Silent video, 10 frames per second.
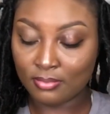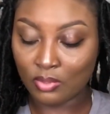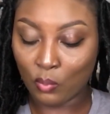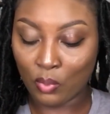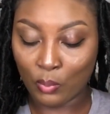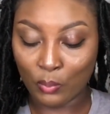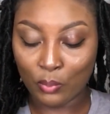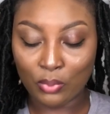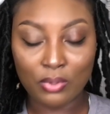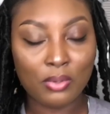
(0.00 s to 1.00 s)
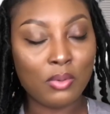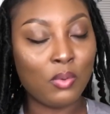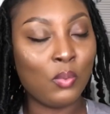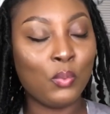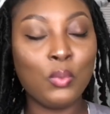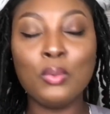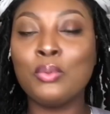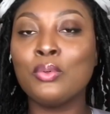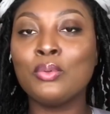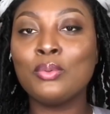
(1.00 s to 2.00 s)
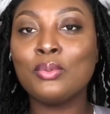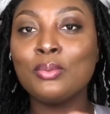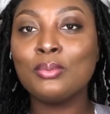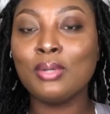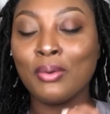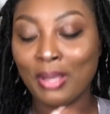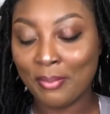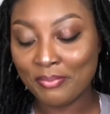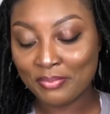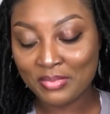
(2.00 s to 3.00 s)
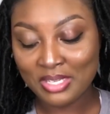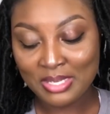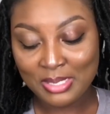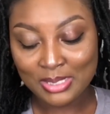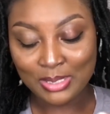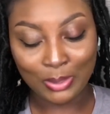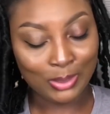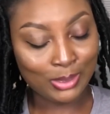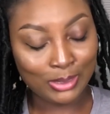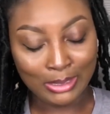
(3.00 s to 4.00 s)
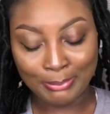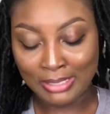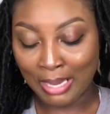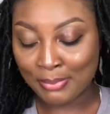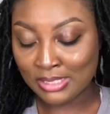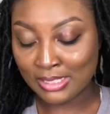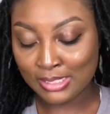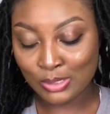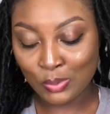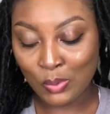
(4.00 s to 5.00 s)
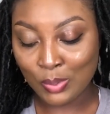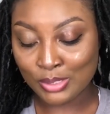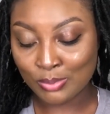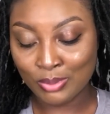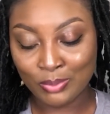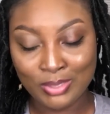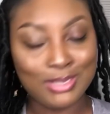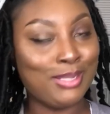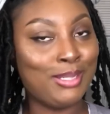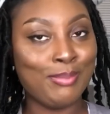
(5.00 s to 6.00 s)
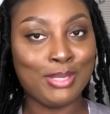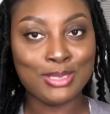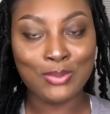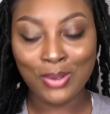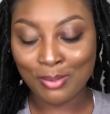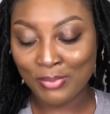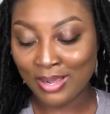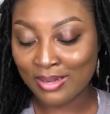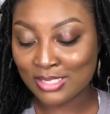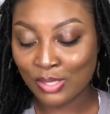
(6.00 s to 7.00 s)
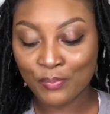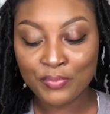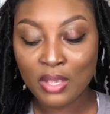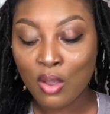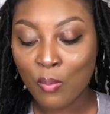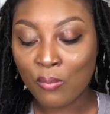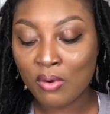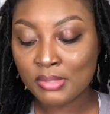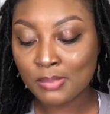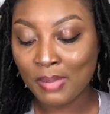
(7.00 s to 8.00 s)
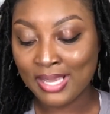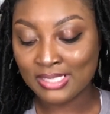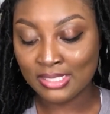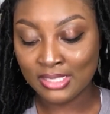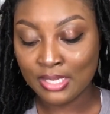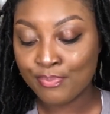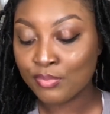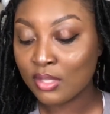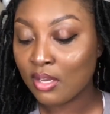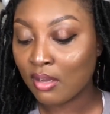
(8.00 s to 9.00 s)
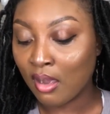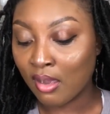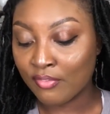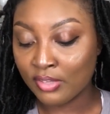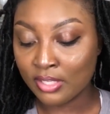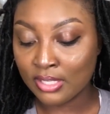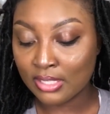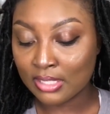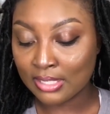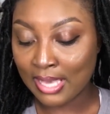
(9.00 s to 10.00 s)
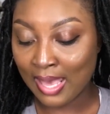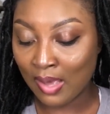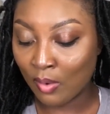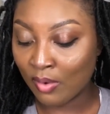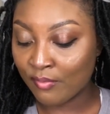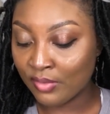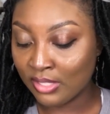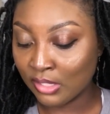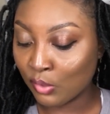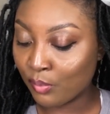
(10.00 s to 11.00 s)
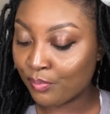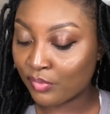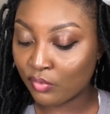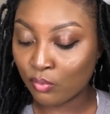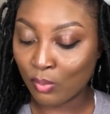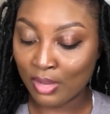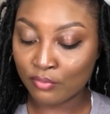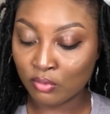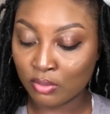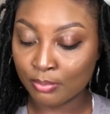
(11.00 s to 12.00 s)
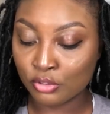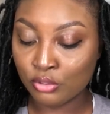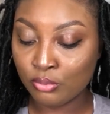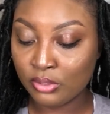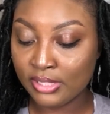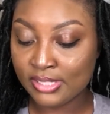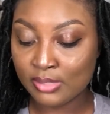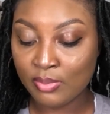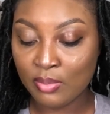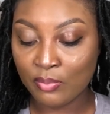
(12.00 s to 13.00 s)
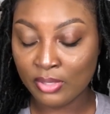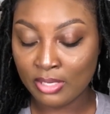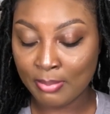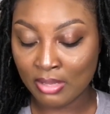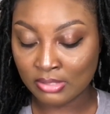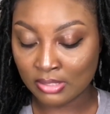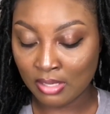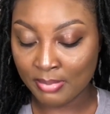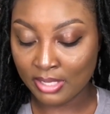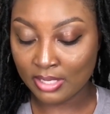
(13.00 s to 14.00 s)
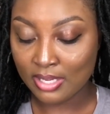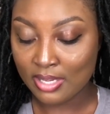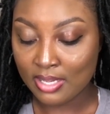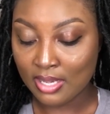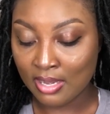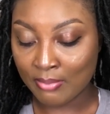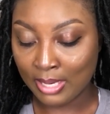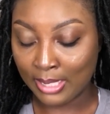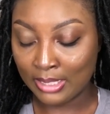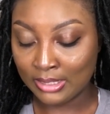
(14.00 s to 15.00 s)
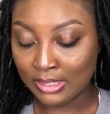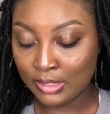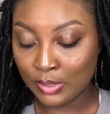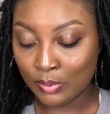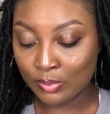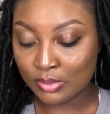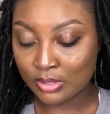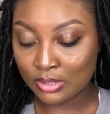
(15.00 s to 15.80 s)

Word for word: Whoa. Whew. Okay. So let me hop into these Accords real quick so then we can talk about it. So warm, spicy, coffee, cacao, vanilla, white floral patchouli, sweet, woody, balsamic. All right, and the notes,